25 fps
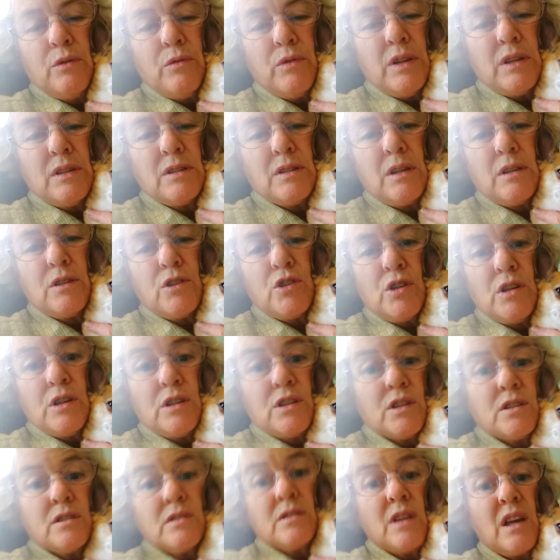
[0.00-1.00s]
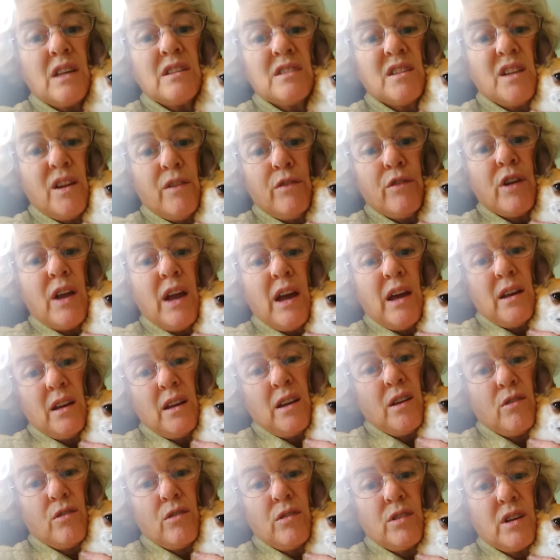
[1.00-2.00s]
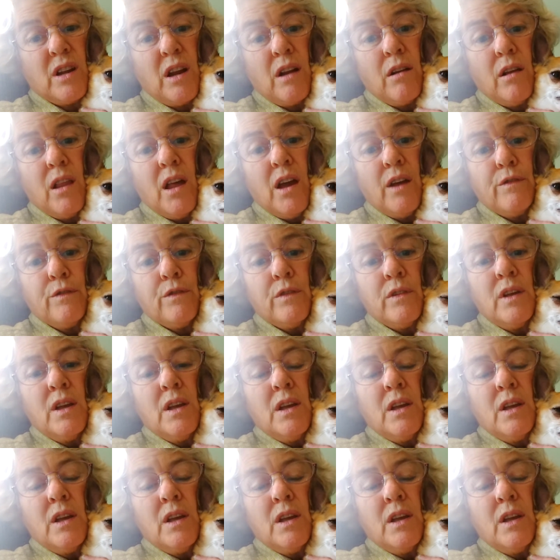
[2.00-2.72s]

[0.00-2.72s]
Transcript: things that she just has never had in her entire life.